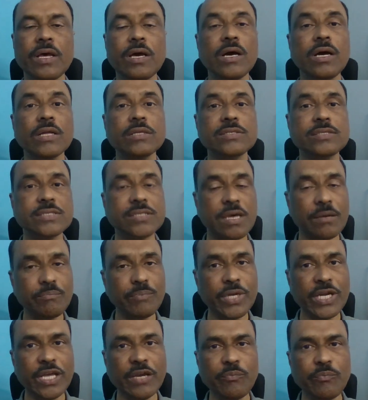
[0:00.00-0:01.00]
And
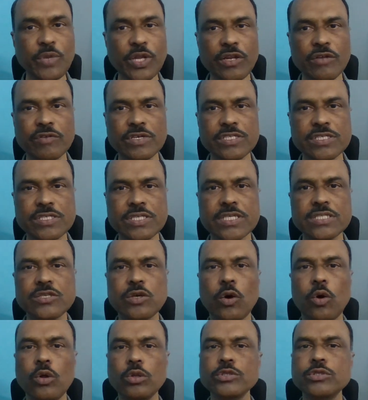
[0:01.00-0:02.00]
some deemed universities
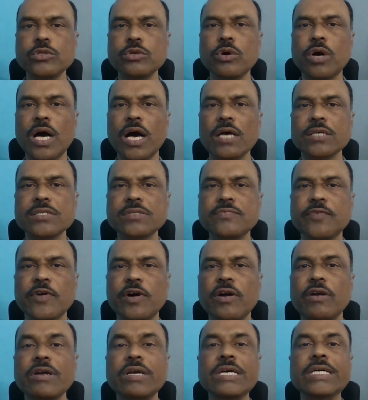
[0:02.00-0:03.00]
also ask
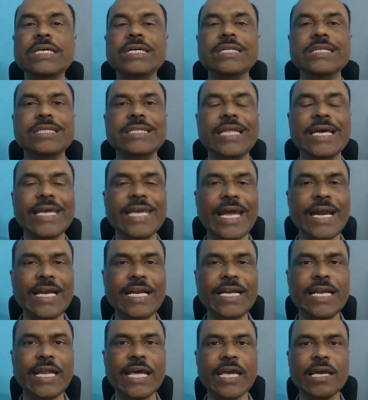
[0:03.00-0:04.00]
for the
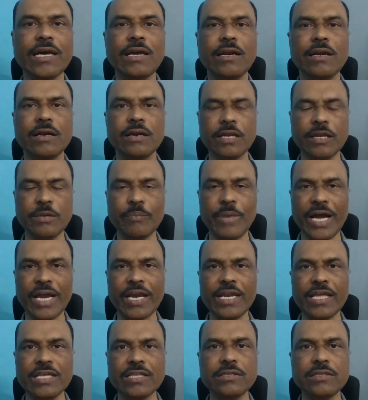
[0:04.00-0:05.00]
entire
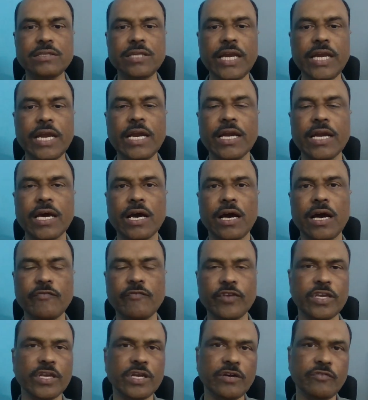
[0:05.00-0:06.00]
remaining
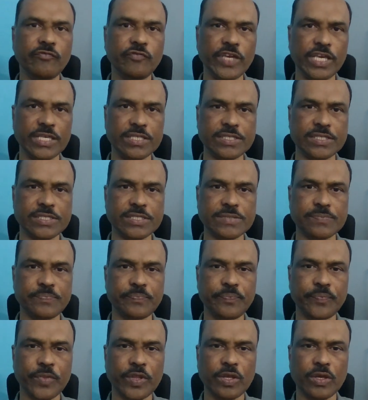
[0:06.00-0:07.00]
3.5 year fees.
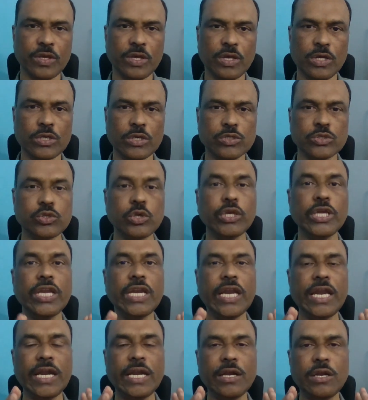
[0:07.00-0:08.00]
So you
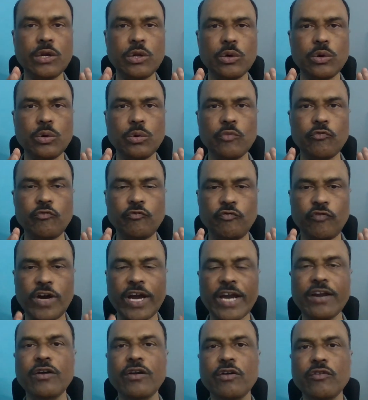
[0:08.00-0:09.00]
need to
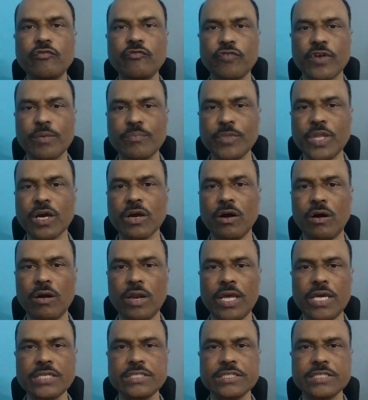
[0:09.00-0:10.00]
find out from the
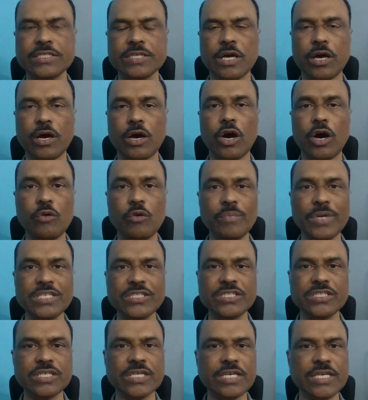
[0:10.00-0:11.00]
college how
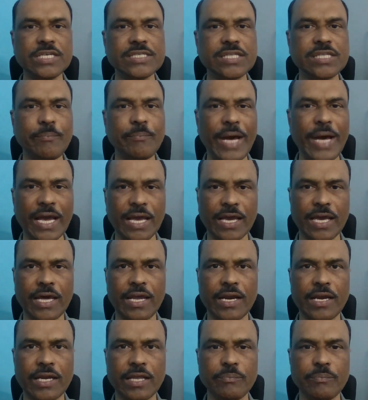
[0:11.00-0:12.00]
much is the bank
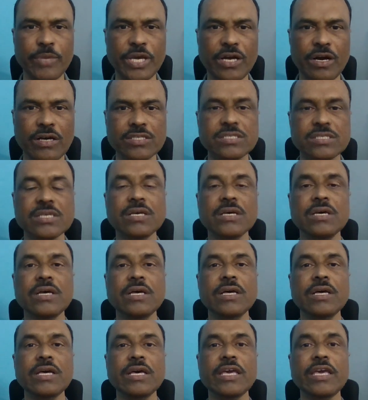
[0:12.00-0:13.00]
guarantee, because
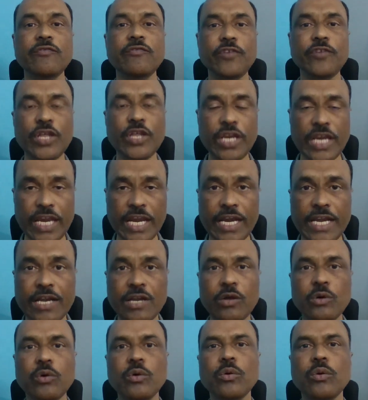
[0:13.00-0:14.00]
if you
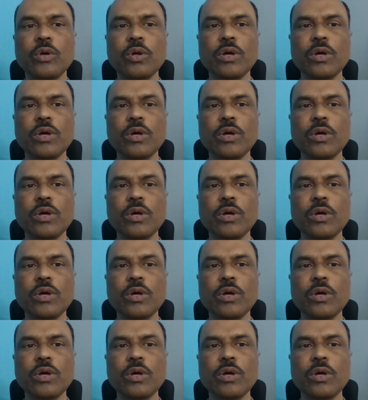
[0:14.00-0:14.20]
need to